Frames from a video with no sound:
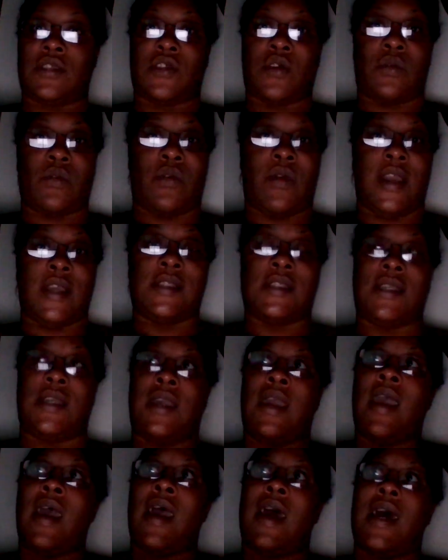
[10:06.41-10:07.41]
so
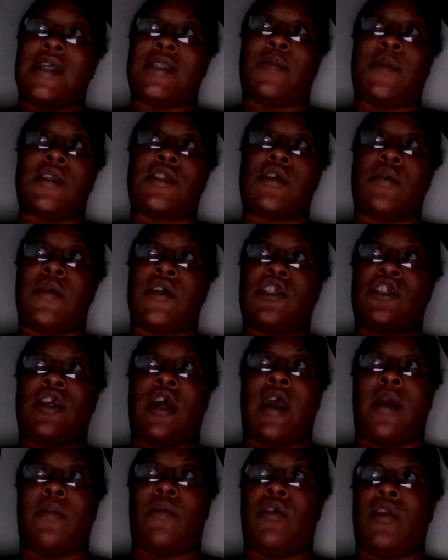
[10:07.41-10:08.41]
crazy. I spent so much
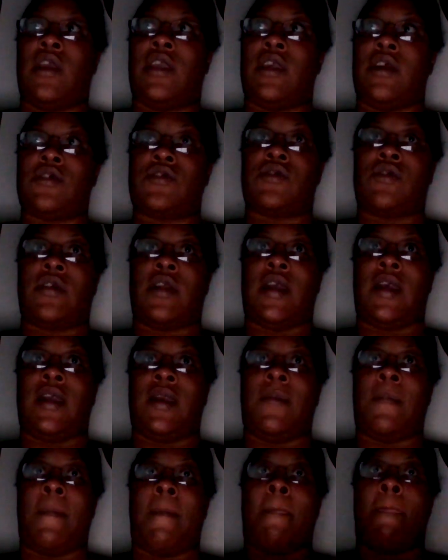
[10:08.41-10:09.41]
time on it
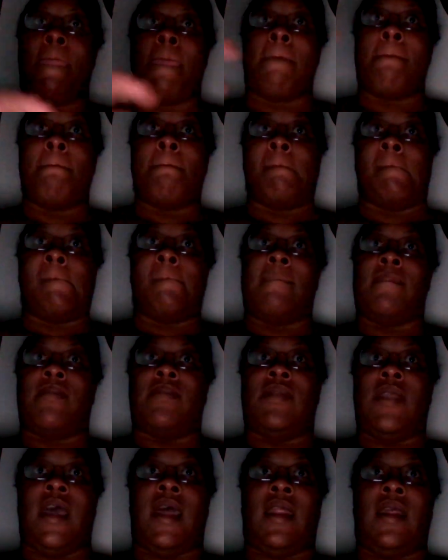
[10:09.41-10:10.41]
yesterday
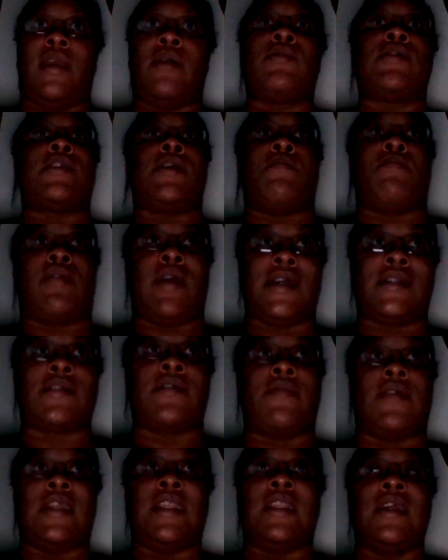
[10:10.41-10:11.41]
that it was
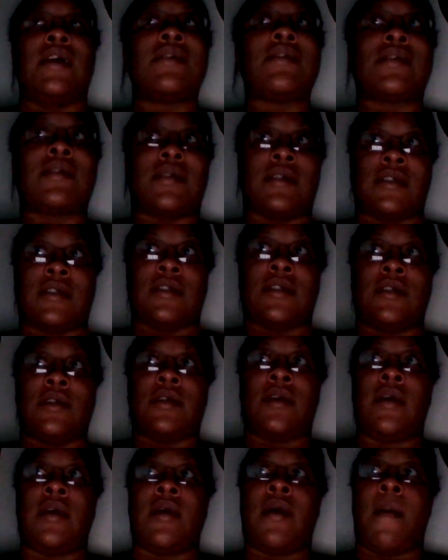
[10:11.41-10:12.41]
impressive. It looked good,
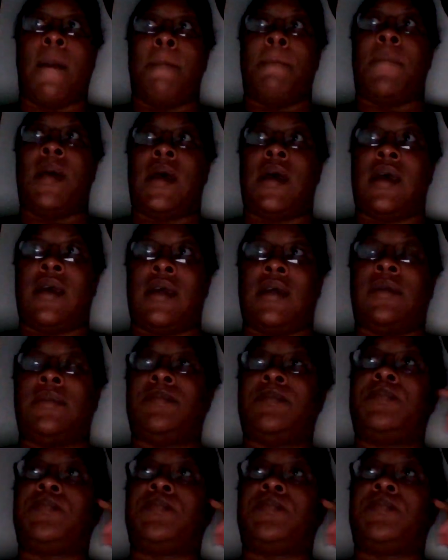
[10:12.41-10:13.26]
but